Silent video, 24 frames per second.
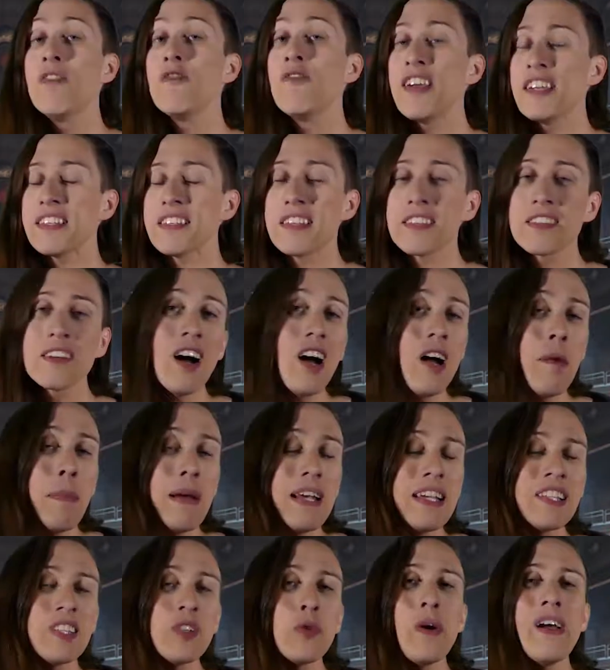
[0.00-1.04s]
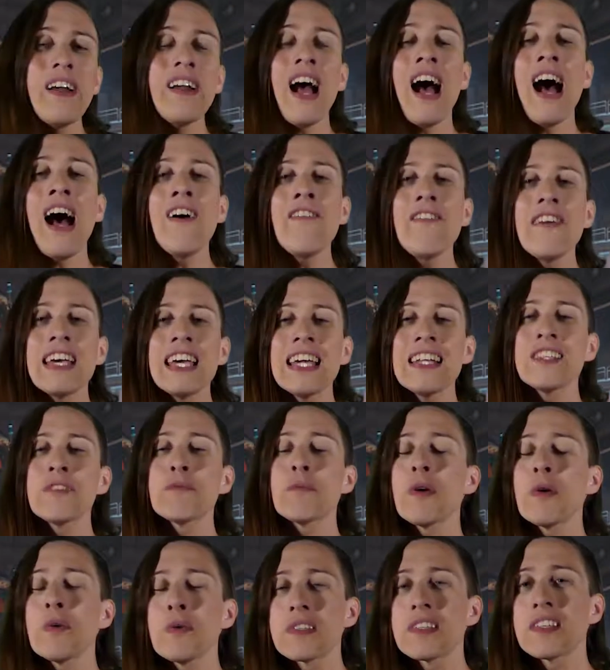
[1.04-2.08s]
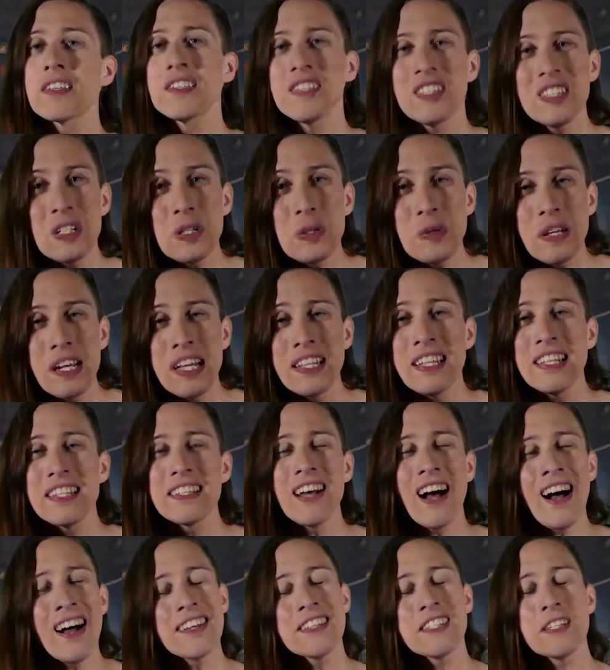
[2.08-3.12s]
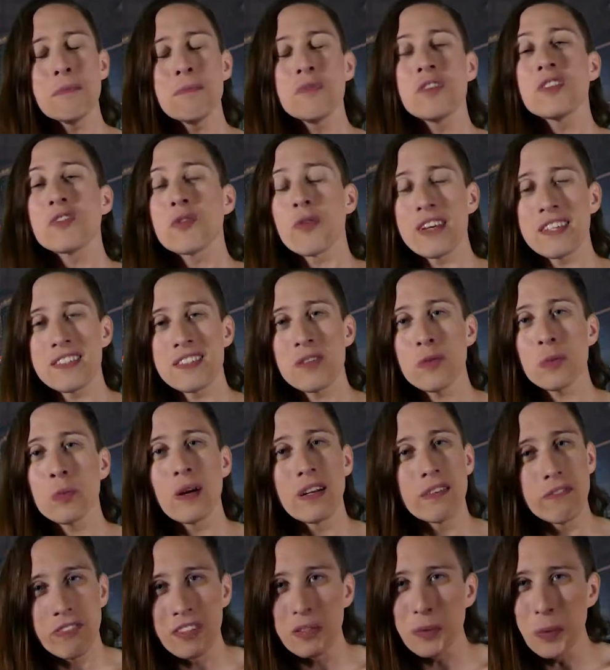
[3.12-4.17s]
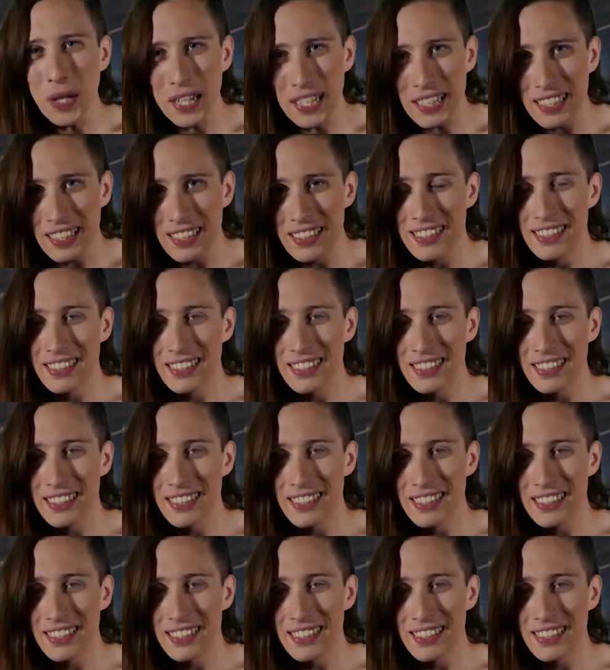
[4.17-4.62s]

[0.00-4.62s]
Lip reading: Freeze's Carpe squared off against Rogue's soon in this awesome Tracer 1v1.